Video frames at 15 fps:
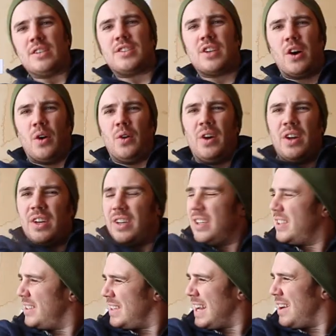So
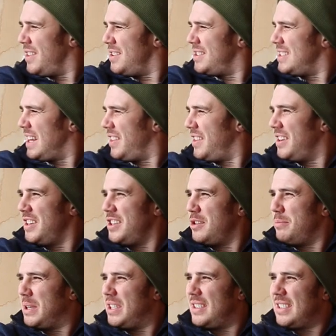now there's nothing to do
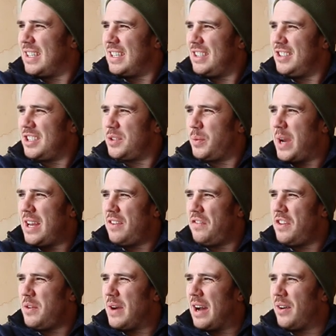but just wait a
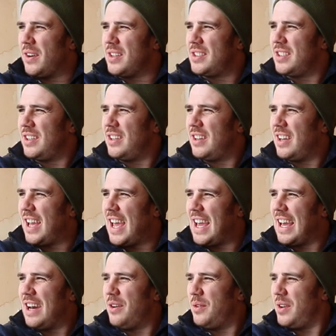few hours.
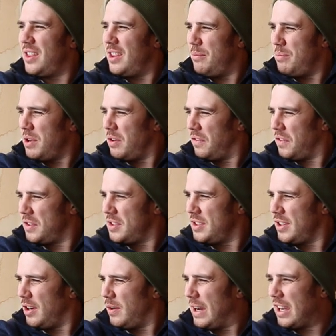Hang out with the beautiful
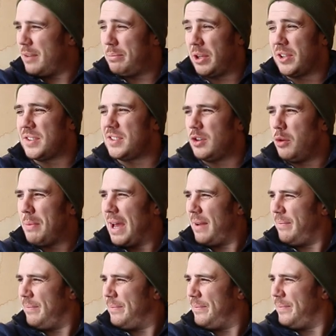snow. I could build a
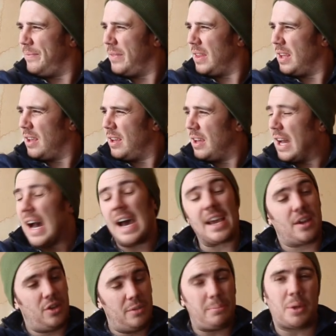snowman. I
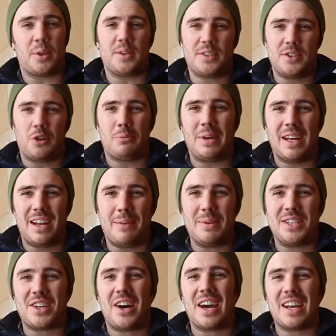could build a snowman. I've
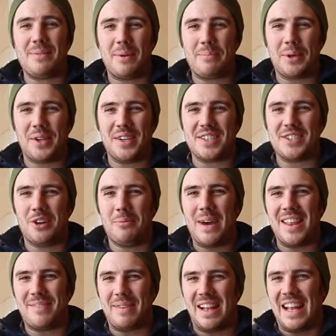been talking about building a
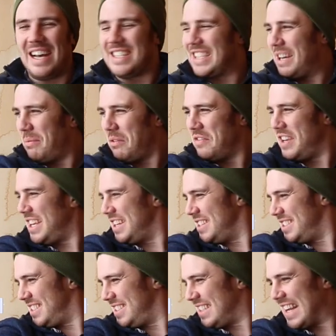snowman in my last couple of
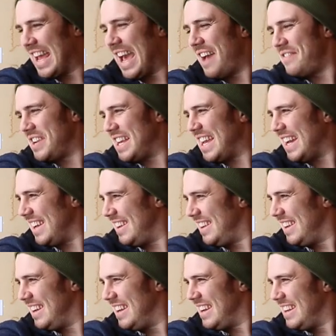videos, and I haven't yet.
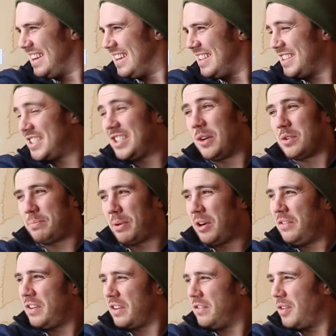The snow's
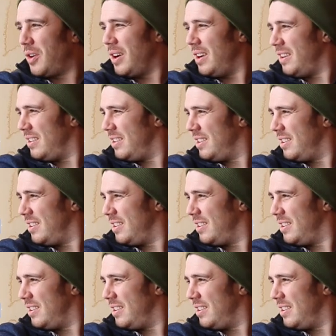perfect for it.